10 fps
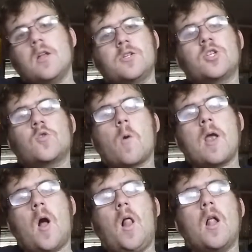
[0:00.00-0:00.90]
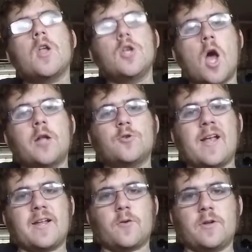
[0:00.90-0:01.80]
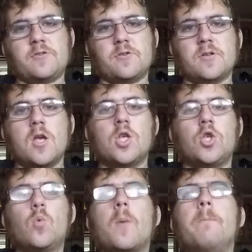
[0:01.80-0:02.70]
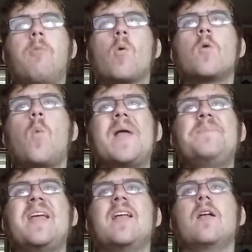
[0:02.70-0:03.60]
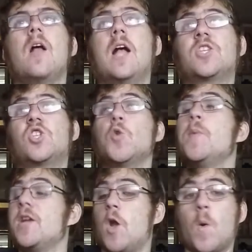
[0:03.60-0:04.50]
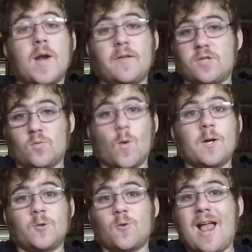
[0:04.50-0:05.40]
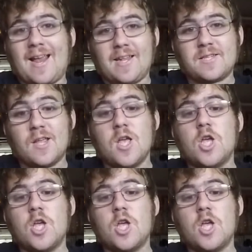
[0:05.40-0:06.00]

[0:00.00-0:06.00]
Destroy all non-dragon creatures. You are board wiping, assuming no one else is running dragons.